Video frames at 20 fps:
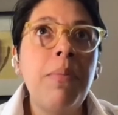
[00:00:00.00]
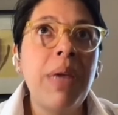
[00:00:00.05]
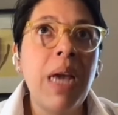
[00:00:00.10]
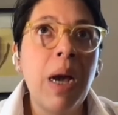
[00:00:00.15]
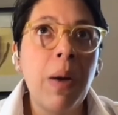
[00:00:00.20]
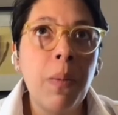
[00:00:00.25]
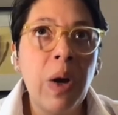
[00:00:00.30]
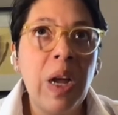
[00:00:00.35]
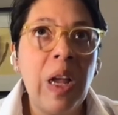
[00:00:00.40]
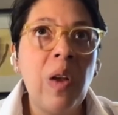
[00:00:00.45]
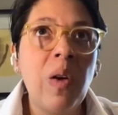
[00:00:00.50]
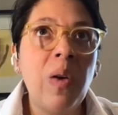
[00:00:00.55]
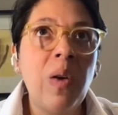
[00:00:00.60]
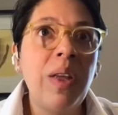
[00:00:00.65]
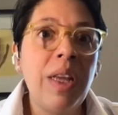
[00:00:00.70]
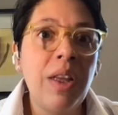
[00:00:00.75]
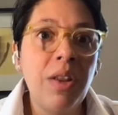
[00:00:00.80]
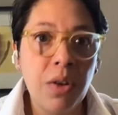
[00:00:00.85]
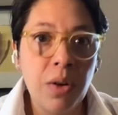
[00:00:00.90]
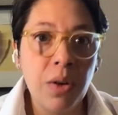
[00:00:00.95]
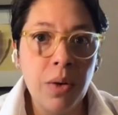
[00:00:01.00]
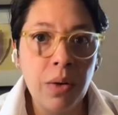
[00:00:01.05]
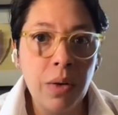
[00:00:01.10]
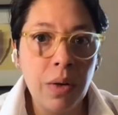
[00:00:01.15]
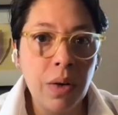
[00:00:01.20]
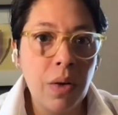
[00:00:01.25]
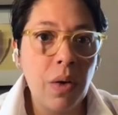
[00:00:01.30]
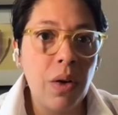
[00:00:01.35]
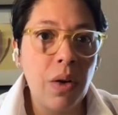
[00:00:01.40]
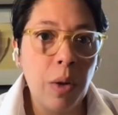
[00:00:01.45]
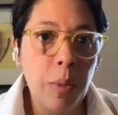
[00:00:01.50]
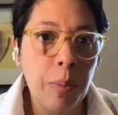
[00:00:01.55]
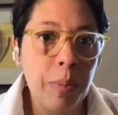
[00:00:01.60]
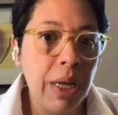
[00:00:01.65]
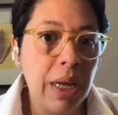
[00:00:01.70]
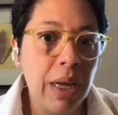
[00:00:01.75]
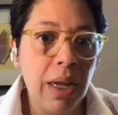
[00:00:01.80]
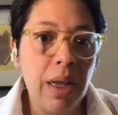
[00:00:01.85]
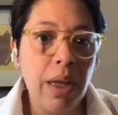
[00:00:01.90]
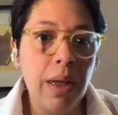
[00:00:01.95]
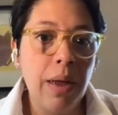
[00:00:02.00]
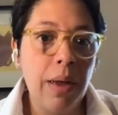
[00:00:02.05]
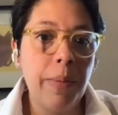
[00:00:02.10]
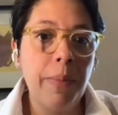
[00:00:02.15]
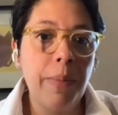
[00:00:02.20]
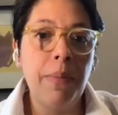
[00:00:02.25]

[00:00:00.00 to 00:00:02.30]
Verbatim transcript: mi abuelo y yo, Colombia,